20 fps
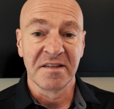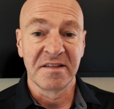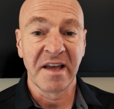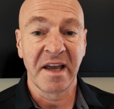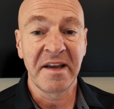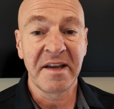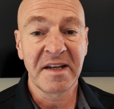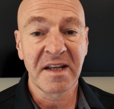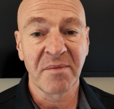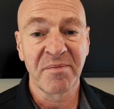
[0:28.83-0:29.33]

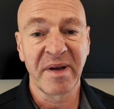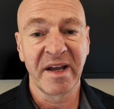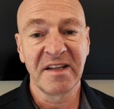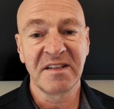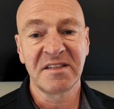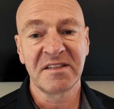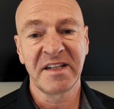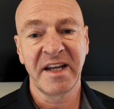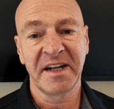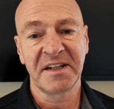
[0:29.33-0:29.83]

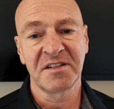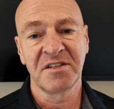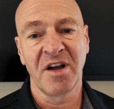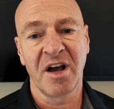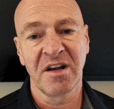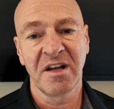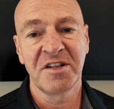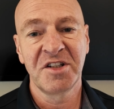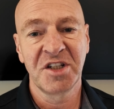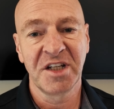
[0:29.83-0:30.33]
Database
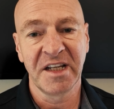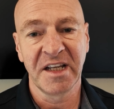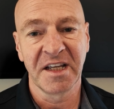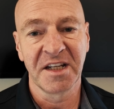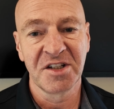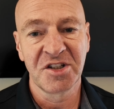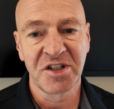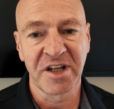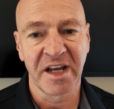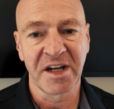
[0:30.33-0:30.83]
technology
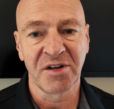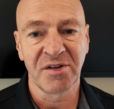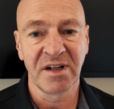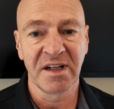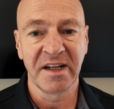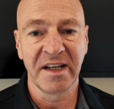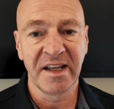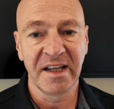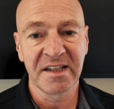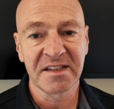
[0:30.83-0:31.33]
in general